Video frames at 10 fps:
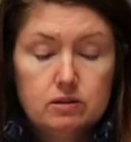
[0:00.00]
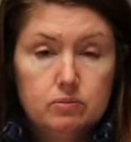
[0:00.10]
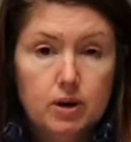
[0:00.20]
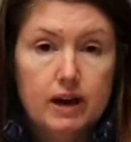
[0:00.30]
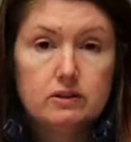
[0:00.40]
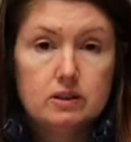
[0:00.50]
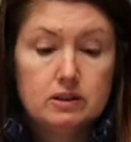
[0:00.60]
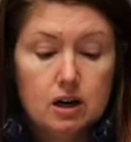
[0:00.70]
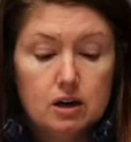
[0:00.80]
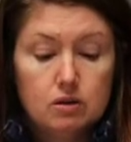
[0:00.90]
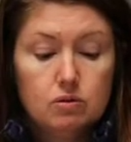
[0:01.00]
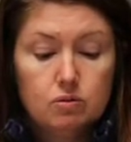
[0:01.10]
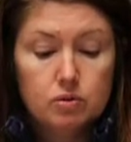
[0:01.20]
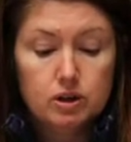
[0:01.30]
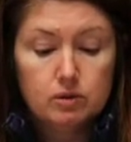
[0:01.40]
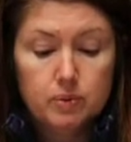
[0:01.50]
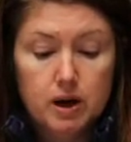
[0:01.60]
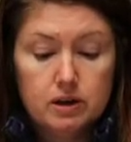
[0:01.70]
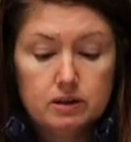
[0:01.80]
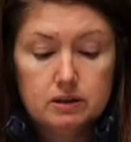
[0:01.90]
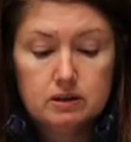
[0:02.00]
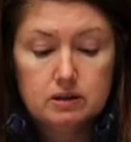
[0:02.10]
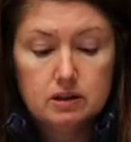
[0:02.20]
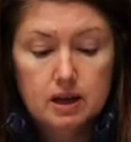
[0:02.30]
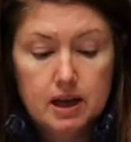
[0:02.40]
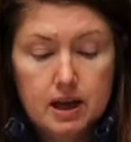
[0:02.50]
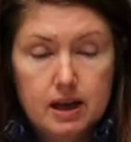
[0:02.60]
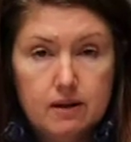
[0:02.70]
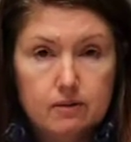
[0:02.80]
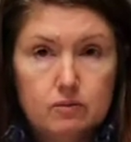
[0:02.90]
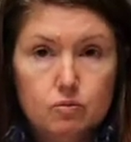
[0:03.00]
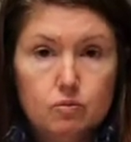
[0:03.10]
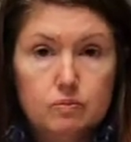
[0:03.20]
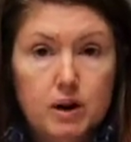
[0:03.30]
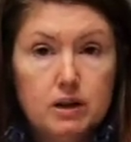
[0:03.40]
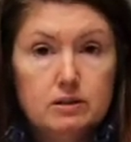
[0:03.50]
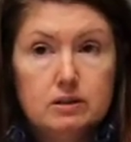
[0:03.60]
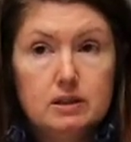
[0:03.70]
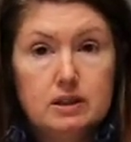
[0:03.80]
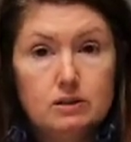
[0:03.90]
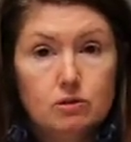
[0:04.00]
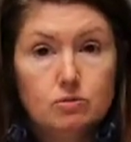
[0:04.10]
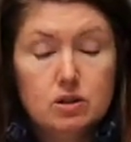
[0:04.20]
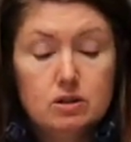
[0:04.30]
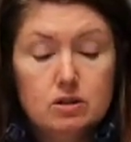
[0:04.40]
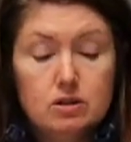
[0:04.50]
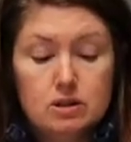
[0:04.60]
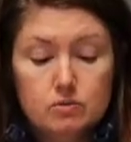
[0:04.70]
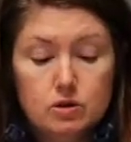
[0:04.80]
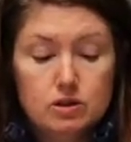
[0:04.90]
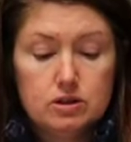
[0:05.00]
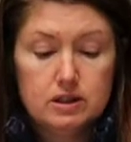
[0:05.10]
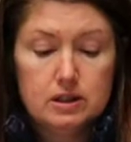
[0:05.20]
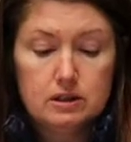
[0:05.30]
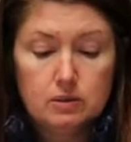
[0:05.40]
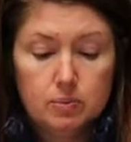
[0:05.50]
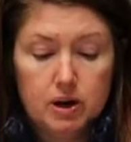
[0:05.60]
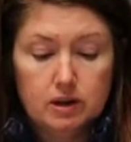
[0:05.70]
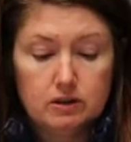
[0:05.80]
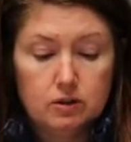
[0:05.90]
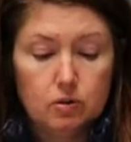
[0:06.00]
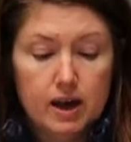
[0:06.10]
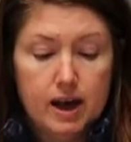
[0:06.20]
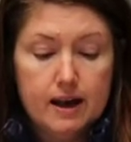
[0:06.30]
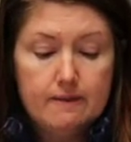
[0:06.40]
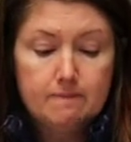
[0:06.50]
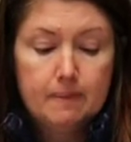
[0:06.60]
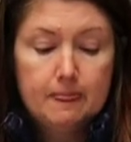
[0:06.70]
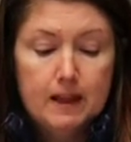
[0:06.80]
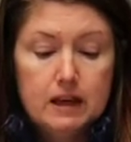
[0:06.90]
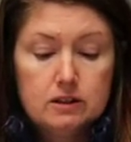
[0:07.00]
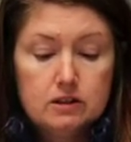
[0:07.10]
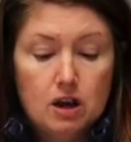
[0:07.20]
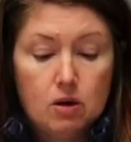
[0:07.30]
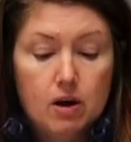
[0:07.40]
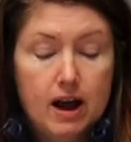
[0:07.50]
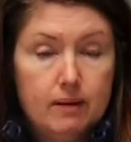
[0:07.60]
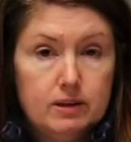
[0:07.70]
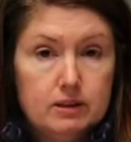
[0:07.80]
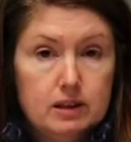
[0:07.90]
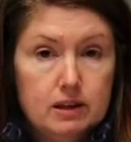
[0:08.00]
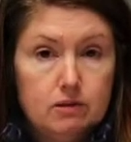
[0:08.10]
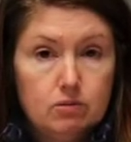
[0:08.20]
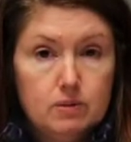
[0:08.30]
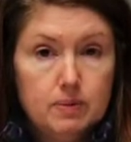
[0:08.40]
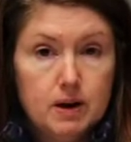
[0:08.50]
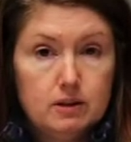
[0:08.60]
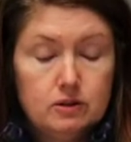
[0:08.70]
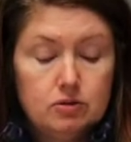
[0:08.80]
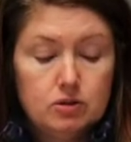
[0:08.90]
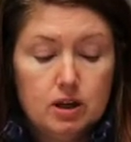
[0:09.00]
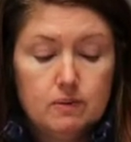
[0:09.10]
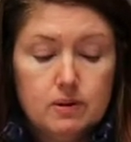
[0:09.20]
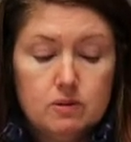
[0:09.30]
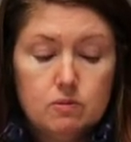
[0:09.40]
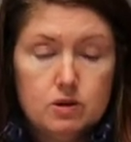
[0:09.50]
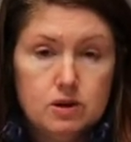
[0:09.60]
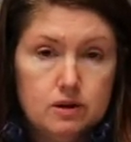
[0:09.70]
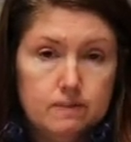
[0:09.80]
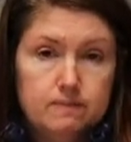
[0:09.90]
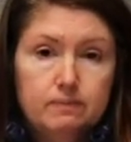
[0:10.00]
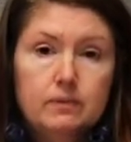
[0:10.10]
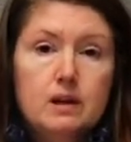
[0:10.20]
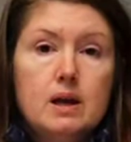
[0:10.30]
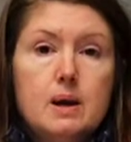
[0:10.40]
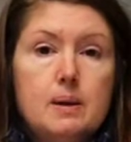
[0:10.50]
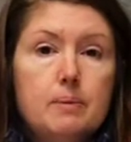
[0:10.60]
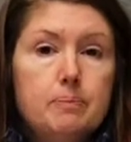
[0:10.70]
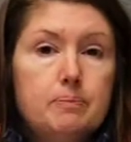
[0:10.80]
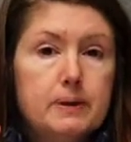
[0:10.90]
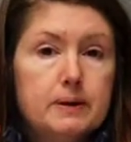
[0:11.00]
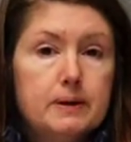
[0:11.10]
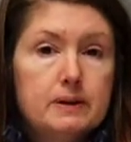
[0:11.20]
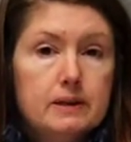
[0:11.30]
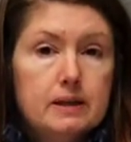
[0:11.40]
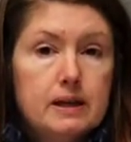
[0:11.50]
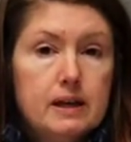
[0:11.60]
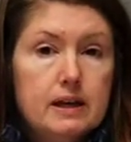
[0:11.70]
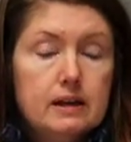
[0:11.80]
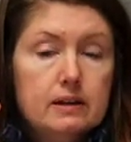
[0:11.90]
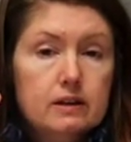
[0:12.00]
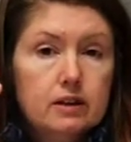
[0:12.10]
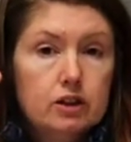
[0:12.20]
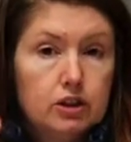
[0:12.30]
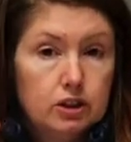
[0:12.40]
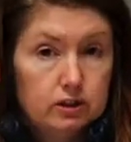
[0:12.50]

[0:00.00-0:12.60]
practice our word parts into words and words into parts, okay? So I'm going to say 3 parts. You tell me the word. P-I-G.